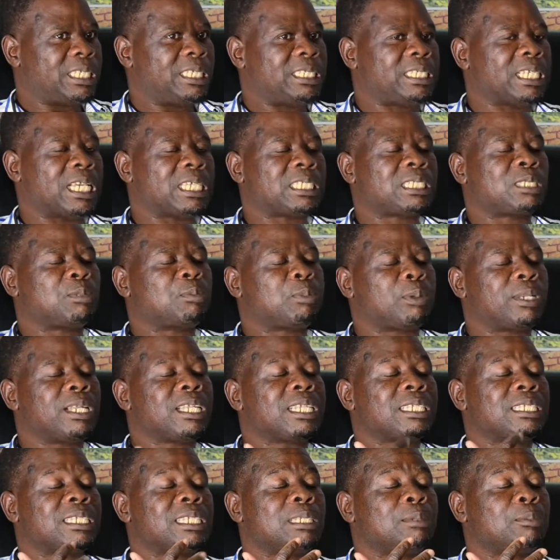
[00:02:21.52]
just
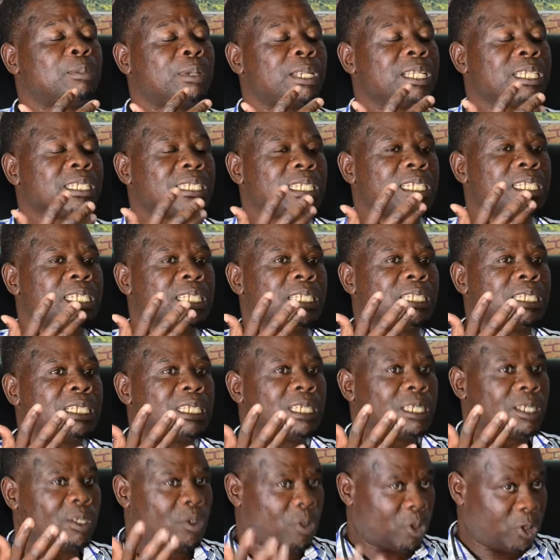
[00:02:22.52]
brings in
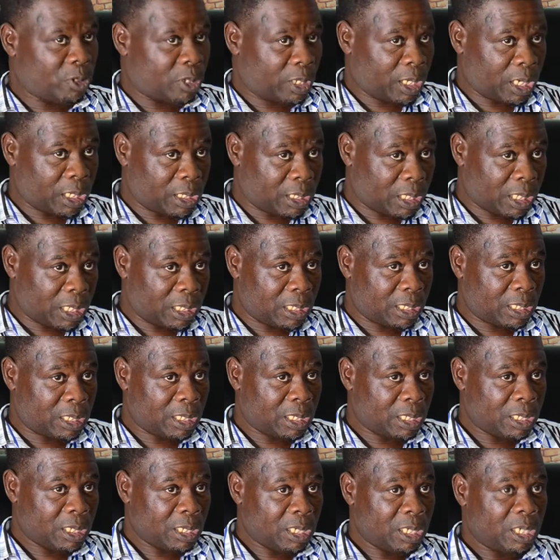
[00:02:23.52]
contractors
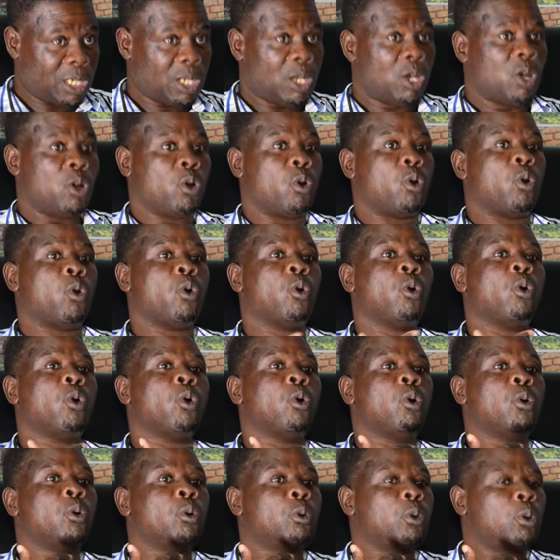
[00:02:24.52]

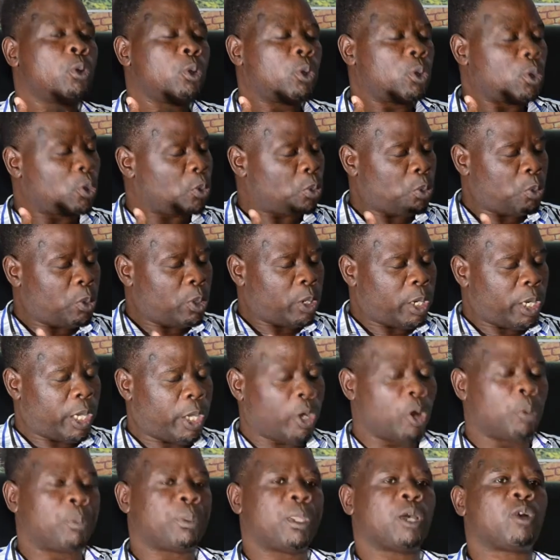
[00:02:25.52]
who
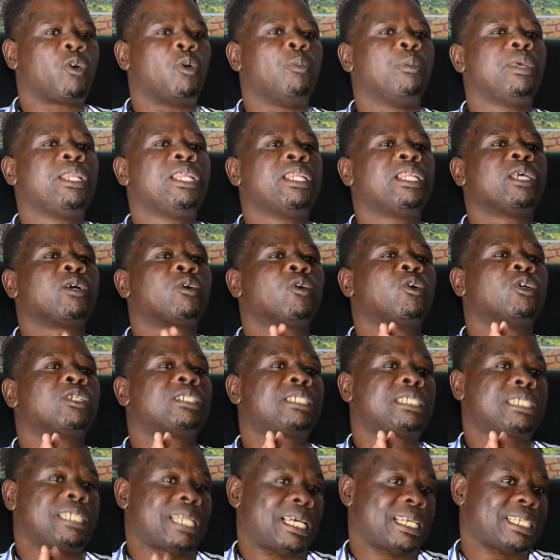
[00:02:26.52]
help the community
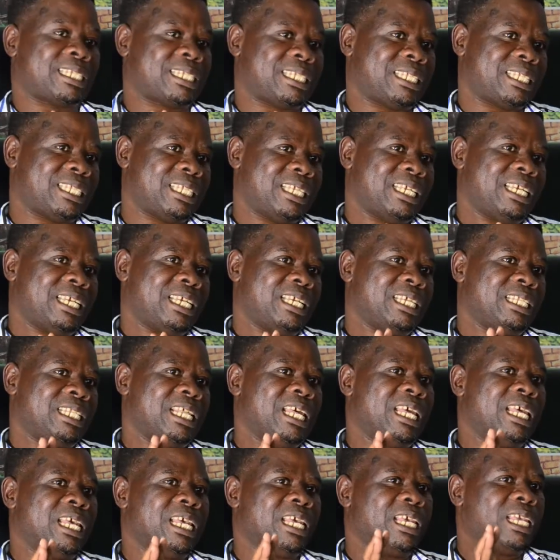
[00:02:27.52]
construct
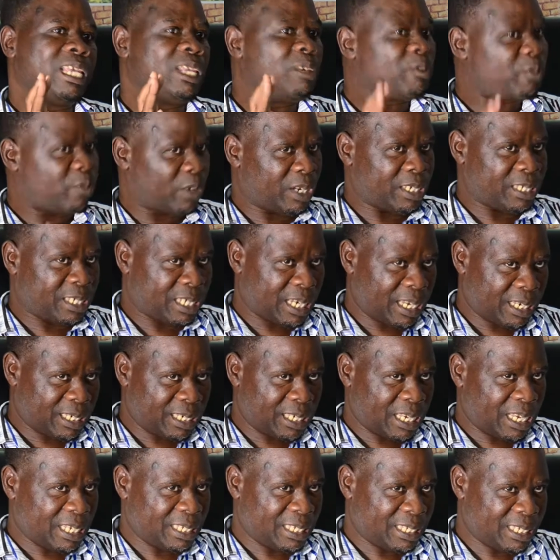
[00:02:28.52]
the
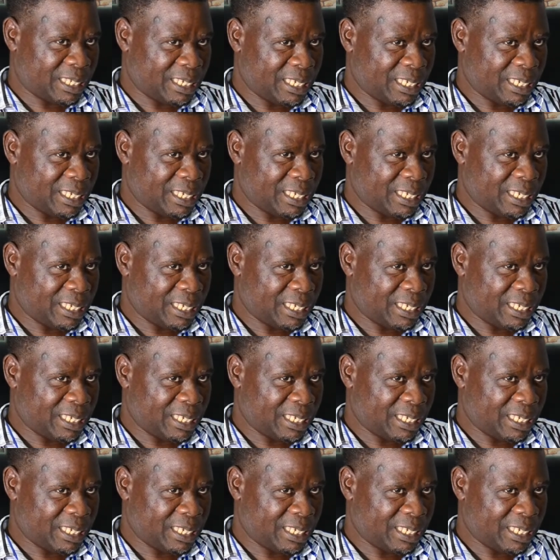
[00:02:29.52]
infrastructures.